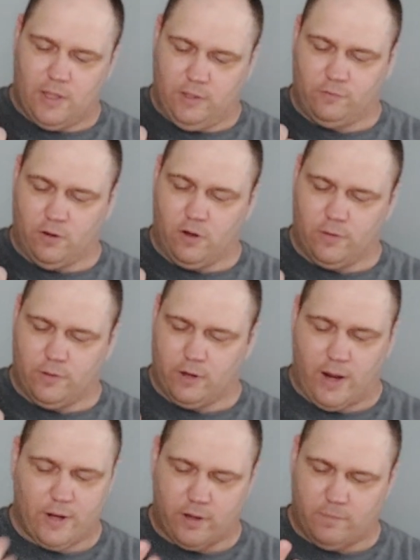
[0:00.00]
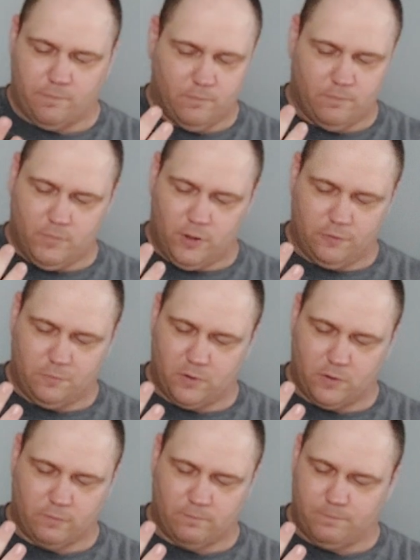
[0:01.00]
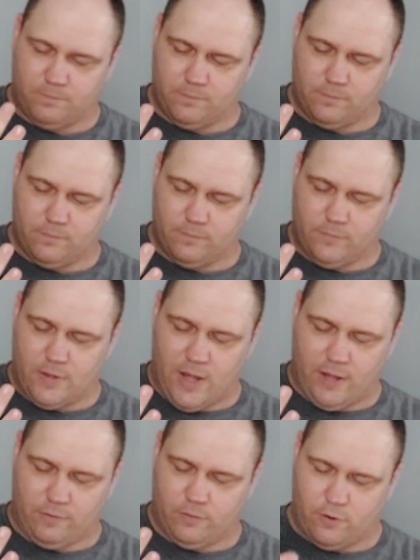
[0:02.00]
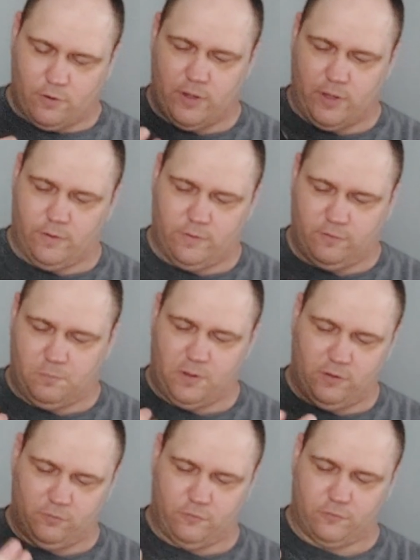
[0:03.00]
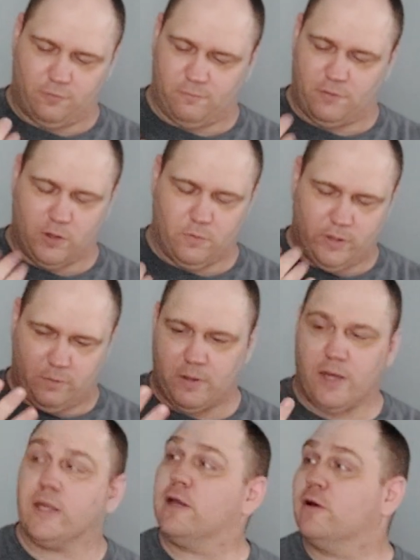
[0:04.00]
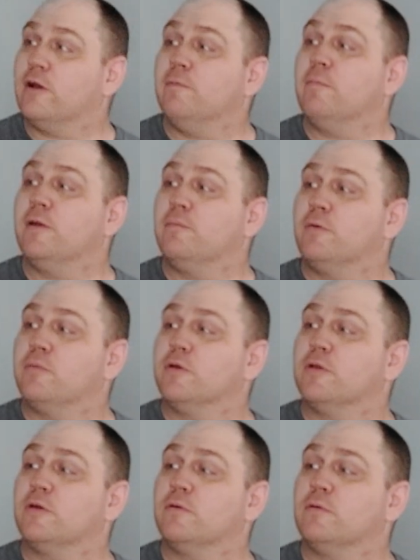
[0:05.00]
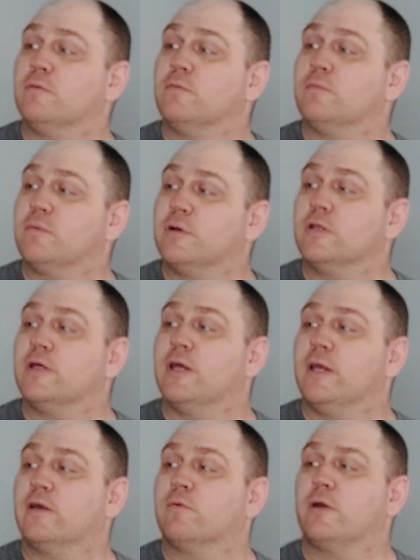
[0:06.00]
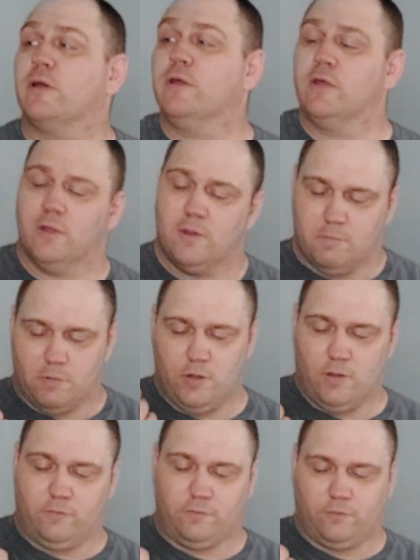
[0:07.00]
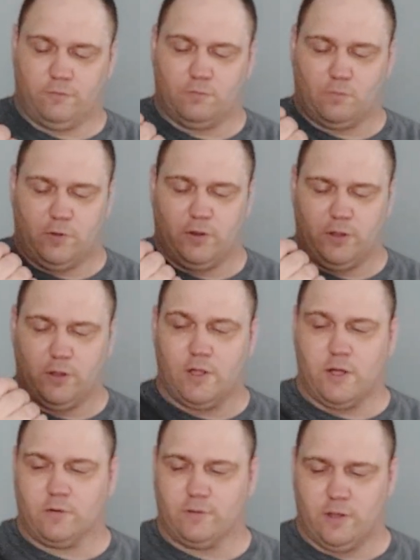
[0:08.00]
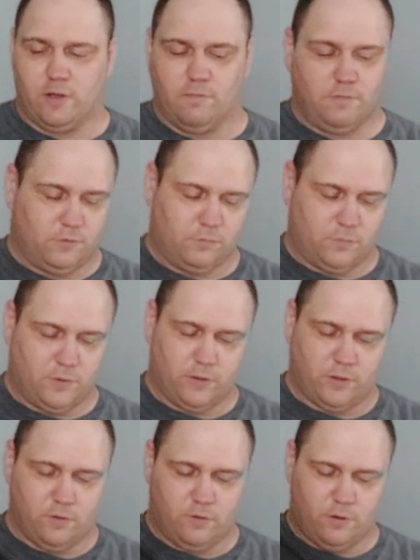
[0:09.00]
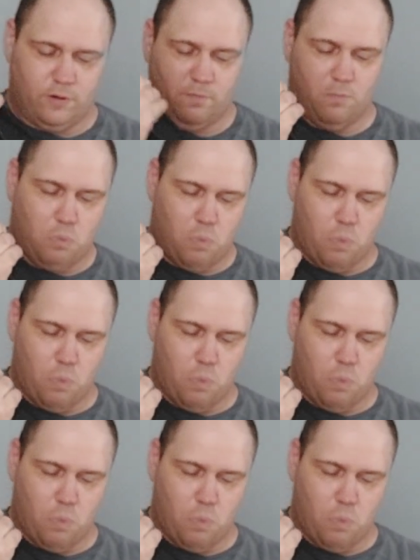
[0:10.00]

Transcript: It's on there. I had a Mossberg 930, and this piece was just floating back here, and it made me really, really angry. And this is really locked in. It feels really good.